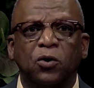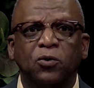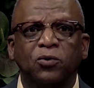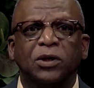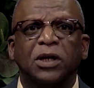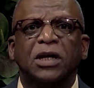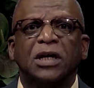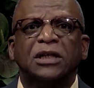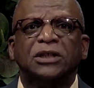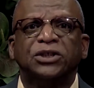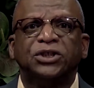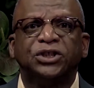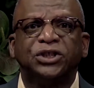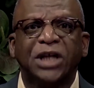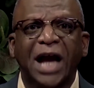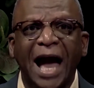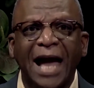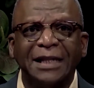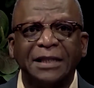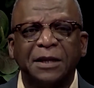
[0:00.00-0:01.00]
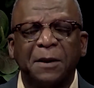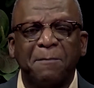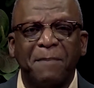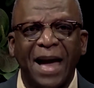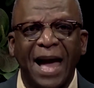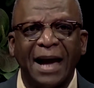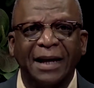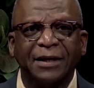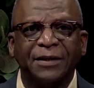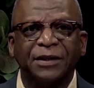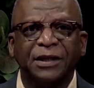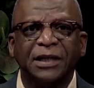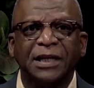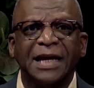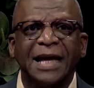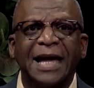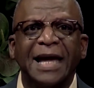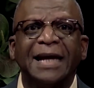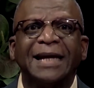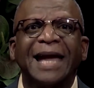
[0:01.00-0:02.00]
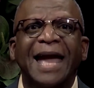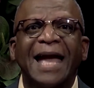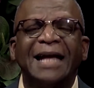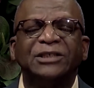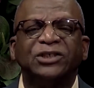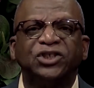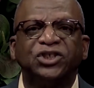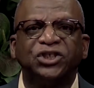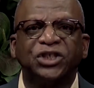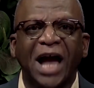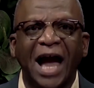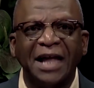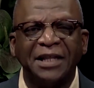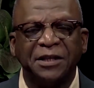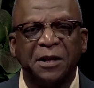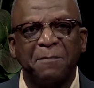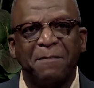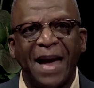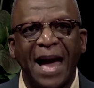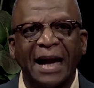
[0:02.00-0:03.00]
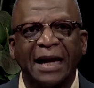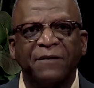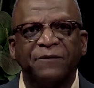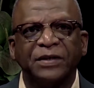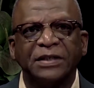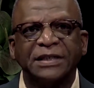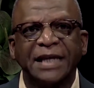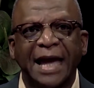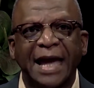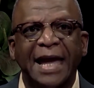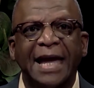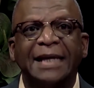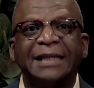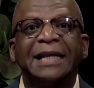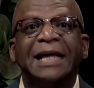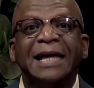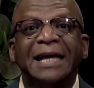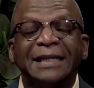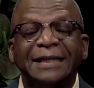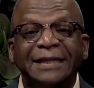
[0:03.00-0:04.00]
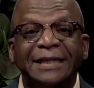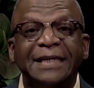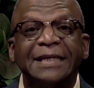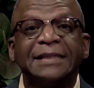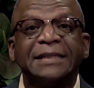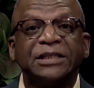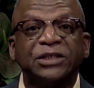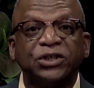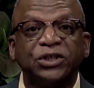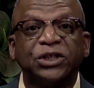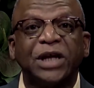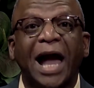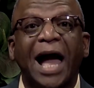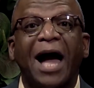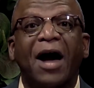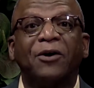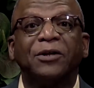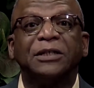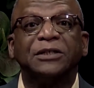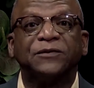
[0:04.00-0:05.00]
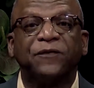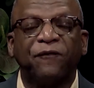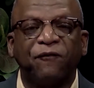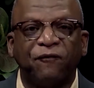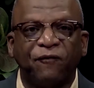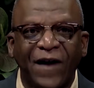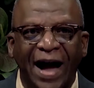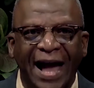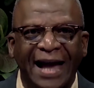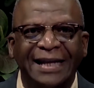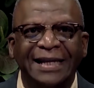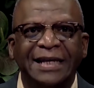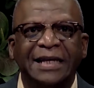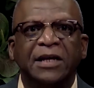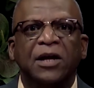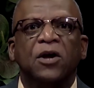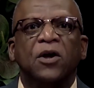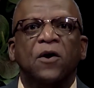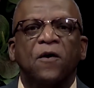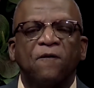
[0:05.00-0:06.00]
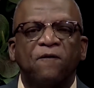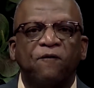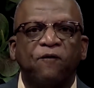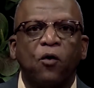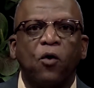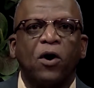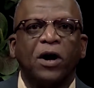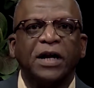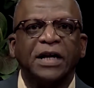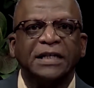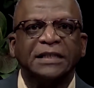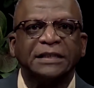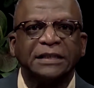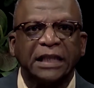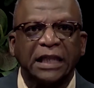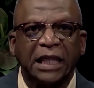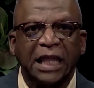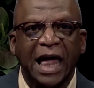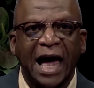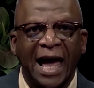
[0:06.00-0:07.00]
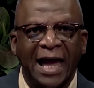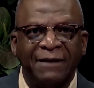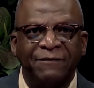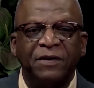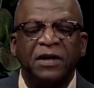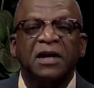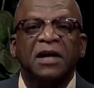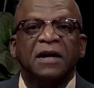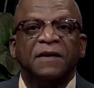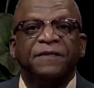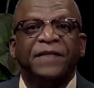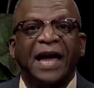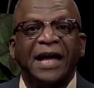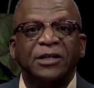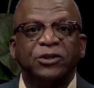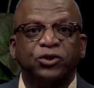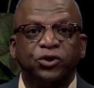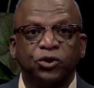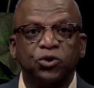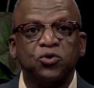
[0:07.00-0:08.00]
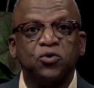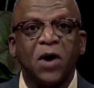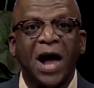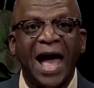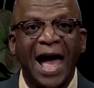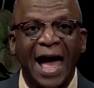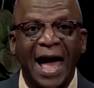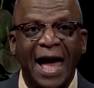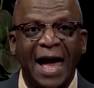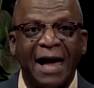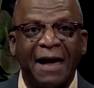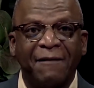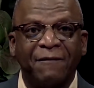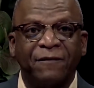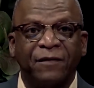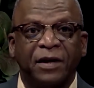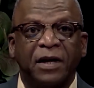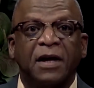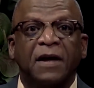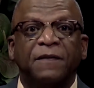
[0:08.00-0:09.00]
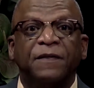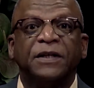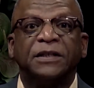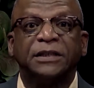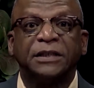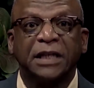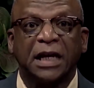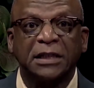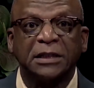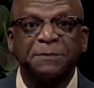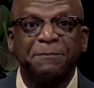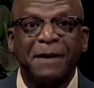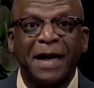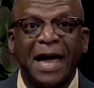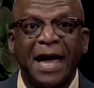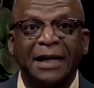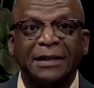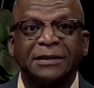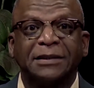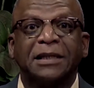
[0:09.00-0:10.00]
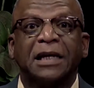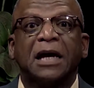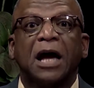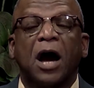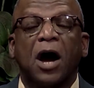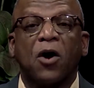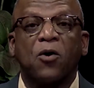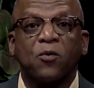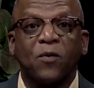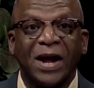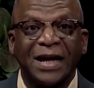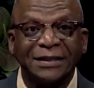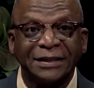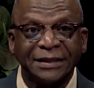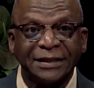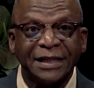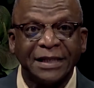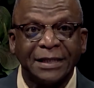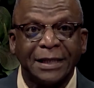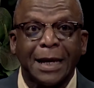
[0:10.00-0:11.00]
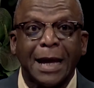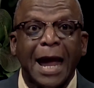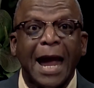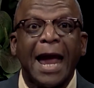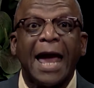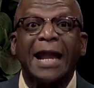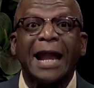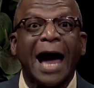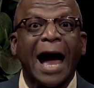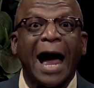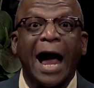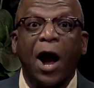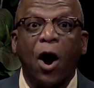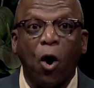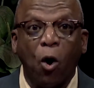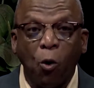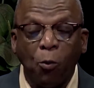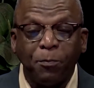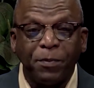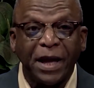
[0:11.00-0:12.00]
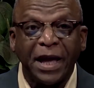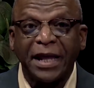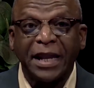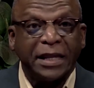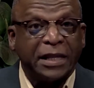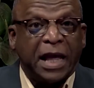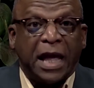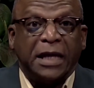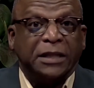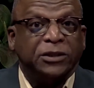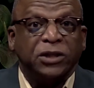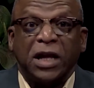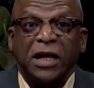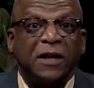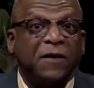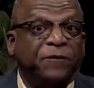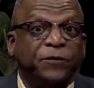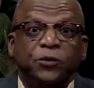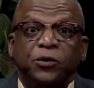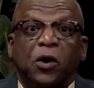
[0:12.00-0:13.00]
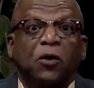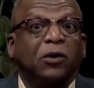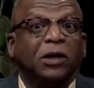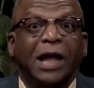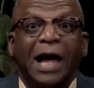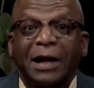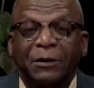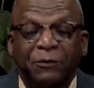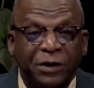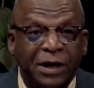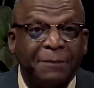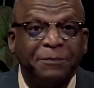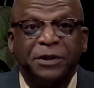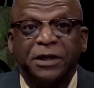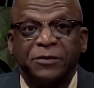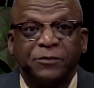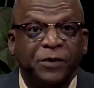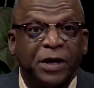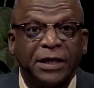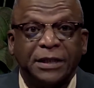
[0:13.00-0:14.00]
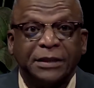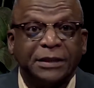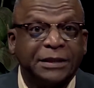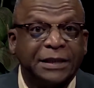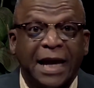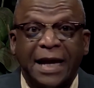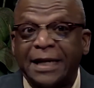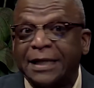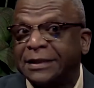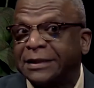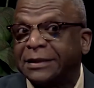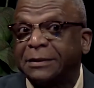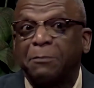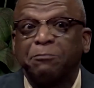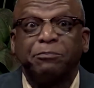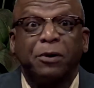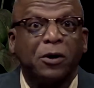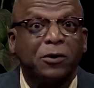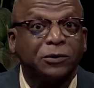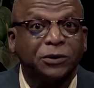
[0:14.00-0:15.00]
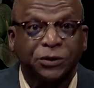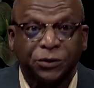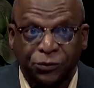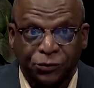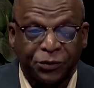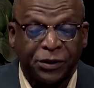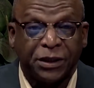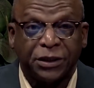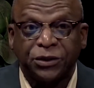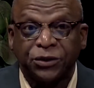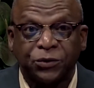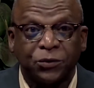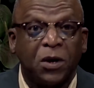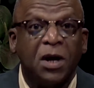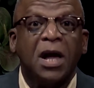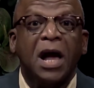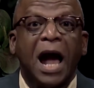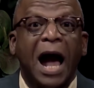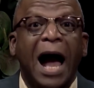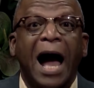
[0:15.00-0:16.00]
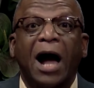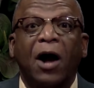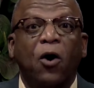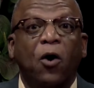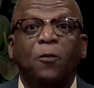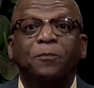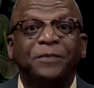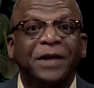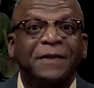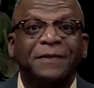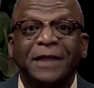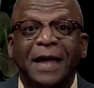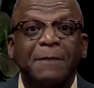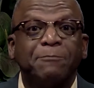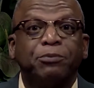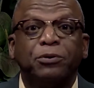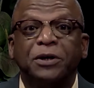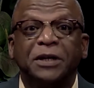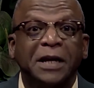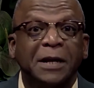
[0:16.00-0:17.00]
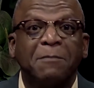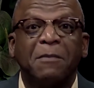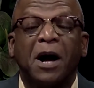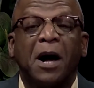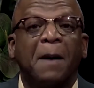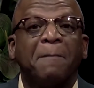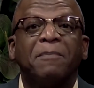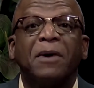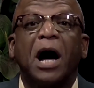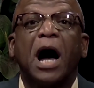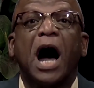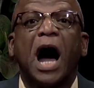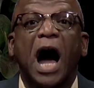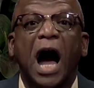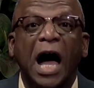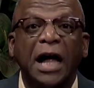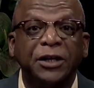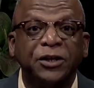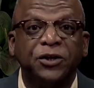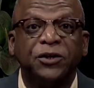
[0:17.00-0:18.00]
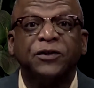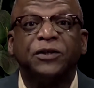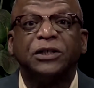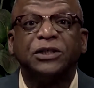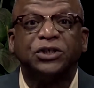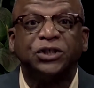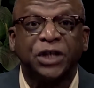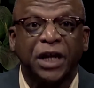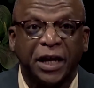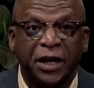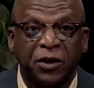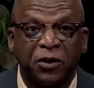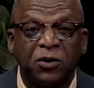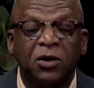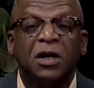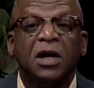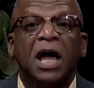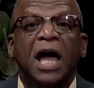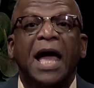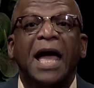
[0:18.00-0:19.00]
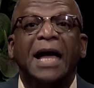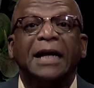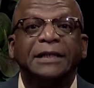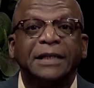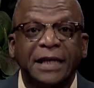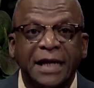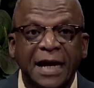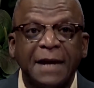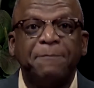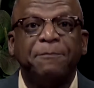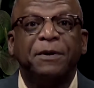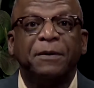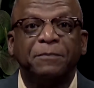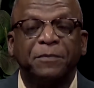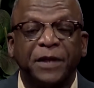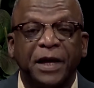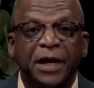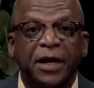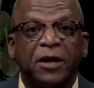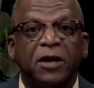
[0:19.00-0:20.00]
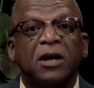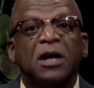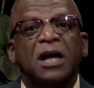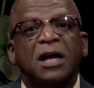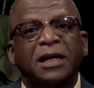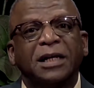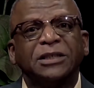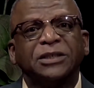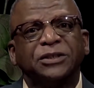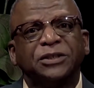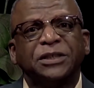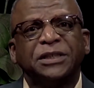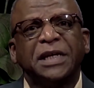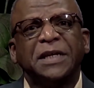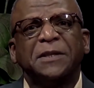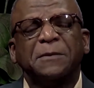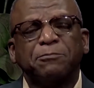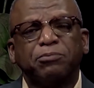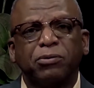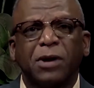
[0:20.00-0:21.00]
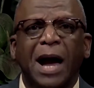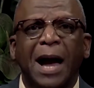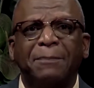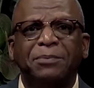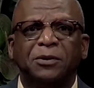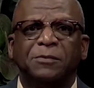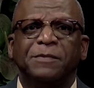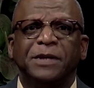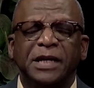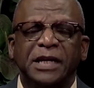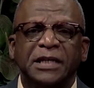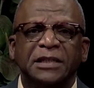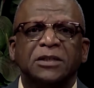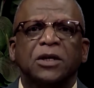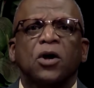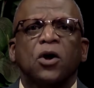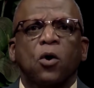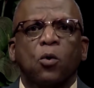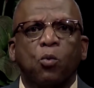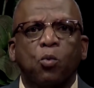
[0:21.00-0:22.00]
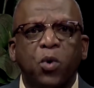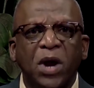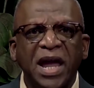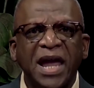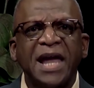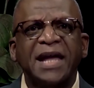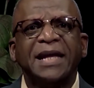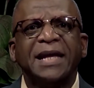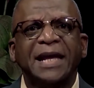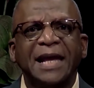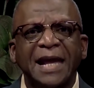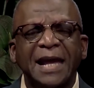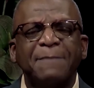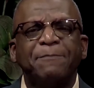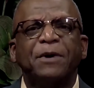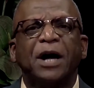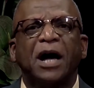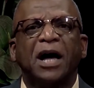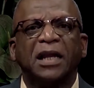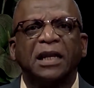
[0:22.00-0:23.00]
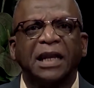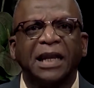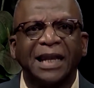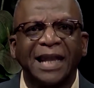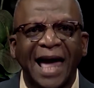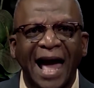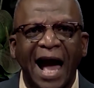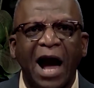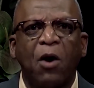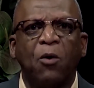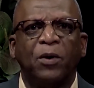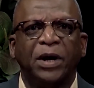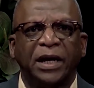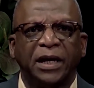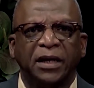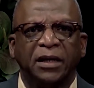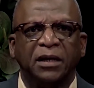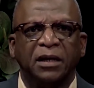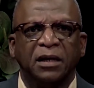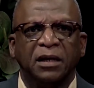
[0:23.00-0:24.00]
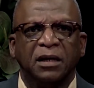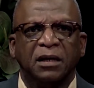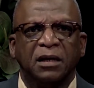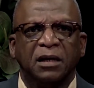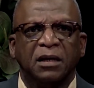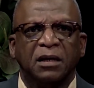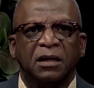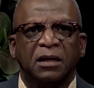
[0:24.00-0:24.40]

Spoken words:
old, shot in the back of the leg and shot in the back of his hand. This child is fighting for his life. They do have the suspects arrested, and I hope, and if you don't like what I'm getting ready to say, it's a personal issue. I hope that they put him up under the jail and keep him there. Because you see, the problem is we keep allowing